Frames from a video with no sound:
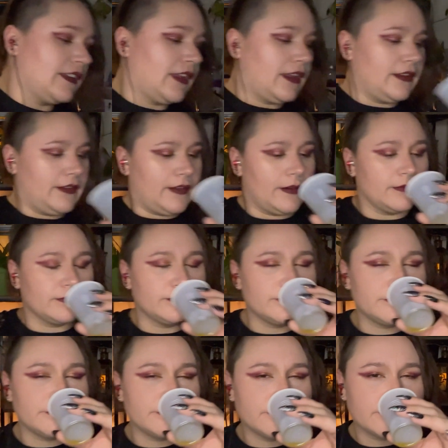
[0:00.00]
So,
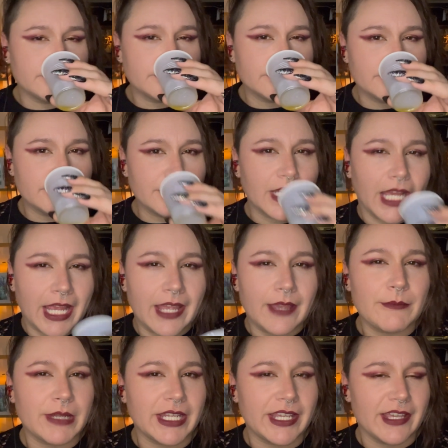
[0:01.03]
I
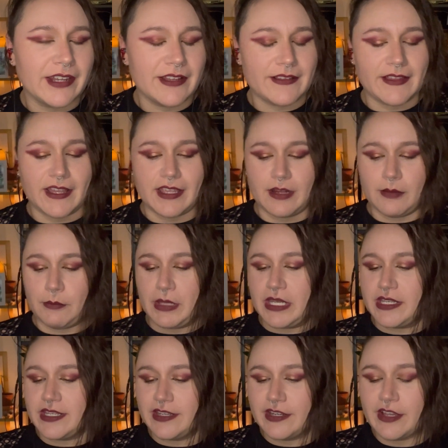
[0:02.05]
am going to get a second
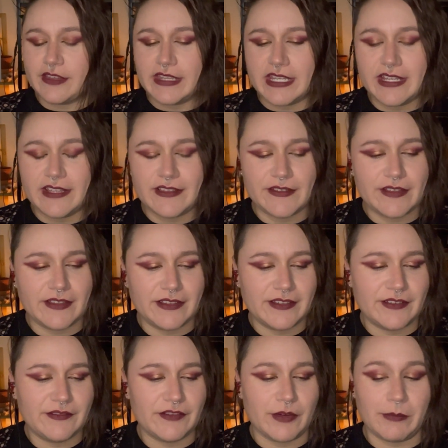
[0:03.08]
opinion on these
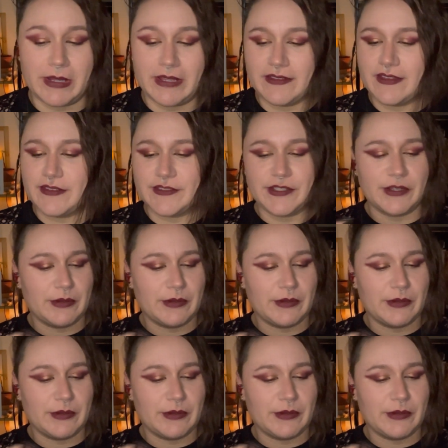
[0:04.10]
from my sister.